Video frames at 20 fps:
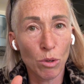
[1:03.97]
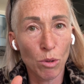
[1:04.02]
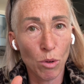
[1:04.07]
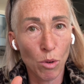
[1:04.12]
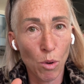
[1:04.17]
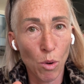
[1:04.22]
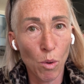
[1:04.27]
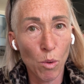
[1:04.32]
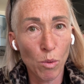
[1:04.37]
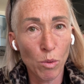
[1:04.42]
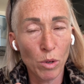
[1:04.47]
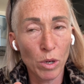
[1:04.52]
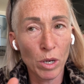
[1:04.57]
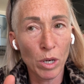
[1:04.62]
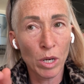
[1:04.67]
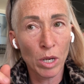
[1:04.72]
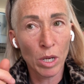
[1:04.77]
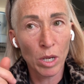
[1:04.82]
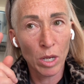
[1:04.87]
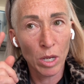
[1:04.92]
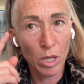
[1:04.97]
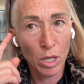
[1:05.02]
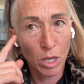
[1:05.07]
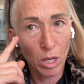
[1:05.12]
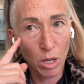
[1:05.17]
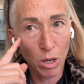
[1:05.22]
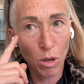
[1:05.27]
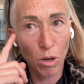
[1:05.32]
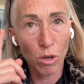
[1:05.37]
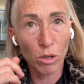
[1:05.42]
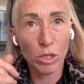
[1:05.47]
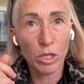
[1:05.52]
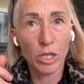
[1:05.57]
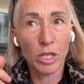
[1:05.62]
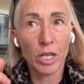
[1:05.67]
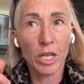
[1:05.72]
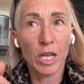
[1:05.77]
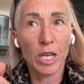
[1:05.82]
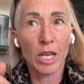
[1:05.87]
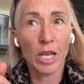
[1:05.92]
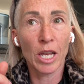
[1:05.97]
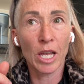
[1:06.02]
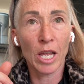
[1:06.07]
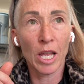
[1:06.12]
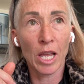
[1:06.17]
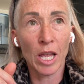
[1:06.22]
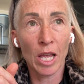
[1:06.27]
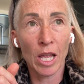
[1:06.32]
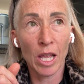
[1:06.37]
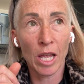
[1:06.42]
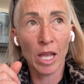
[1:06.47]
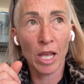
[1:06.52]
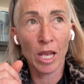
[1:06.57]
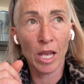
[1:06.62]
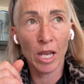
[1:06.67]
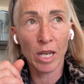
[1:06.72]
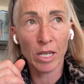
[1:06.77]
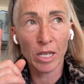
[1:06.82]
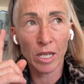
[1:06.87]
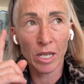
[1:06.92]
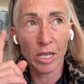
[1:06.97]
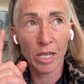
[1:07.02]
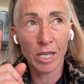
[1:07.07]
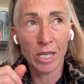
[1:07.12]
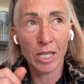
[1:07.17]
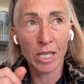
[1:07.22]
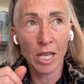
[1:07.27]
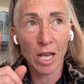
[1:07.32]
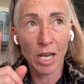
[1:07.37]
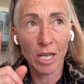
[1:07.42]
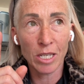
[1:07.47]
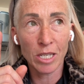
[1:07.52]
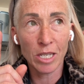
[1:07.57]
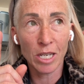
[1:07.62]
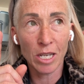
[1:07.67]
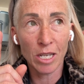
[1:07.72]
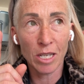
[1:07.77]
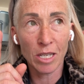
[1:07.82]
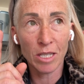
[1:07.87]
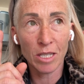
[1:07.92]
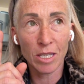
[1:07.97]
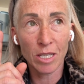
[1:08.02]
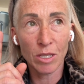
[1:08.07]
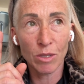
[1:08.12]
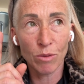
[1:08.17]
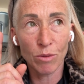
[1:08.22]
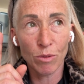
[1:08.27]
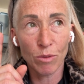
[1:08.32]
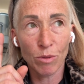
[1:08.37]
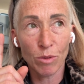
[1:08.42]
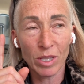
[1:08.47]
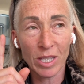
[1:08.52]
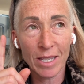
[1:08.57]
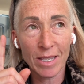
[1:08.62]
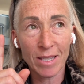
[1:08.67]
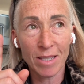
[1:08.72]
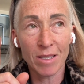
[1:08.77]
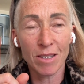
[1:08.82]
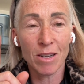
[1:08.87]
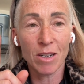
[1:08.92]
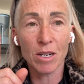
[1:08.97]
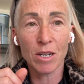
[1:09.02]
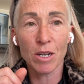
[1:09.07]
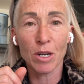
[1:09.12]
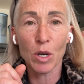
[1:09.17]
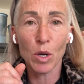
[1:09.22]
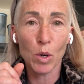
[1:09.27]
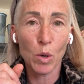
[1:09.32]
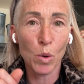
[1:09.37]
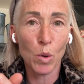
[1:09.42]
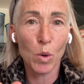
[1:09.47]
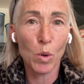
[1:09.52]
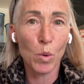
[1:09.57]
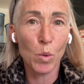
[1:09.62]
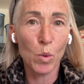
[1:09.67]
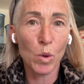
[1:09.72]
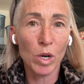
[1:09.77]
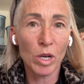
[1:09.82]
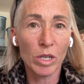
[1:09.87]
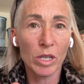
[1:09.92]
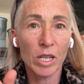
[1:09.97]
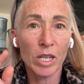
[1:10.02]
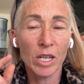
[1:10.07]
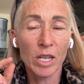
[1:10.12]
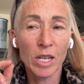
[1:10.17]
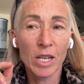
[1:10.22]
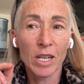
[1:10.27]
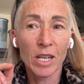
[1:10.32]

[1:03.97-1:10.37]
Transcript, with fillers: your own logic and intelligence to discern what